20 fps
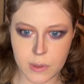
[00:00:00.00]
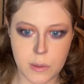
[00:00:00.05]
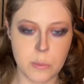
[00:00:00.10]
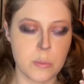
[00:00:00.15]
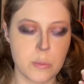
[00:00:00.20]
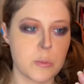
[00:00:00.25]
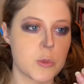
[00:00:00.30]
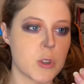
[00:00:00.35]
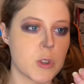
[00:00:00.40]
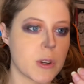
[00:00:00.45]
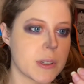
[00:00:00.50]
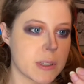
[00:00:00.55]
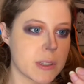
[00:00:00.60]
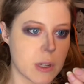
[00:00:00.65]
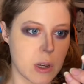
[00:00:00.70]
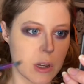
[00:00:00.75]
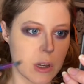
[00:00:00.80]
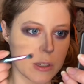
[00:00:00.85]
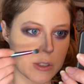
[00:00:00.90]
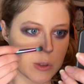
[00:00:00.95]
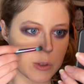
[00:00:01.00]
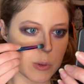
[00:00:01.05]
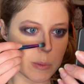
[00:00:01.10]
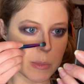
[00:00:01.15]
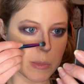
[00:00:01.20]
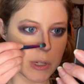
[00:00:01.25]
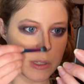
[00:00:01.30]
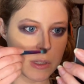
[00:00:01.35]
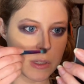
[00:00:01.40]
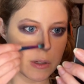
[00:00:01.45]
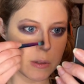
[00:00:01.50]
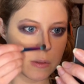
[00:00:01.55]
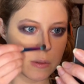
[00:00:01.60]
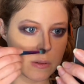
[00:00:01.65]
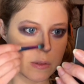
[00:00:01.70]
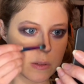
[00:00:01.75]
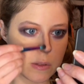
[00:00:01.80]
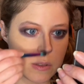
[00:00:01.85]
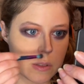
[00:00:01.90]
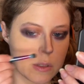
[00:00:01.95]
trying to contour my
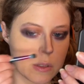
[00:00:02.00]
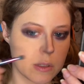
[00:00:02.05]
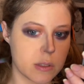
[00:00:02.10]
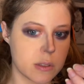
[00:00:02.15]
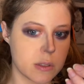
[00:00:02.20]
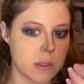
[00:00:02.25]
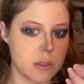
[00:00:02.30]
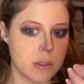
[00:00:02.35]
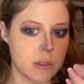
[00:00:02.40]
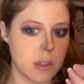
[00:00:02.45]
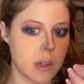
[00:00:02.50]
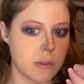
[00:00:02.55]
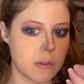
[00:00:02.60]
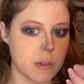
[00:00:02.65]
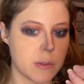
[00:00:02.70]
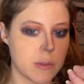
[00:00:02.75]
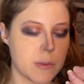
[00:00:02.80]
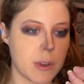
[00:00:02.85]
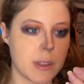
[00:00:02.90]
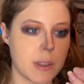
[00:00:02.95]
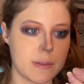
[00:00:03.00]
nose is never fun.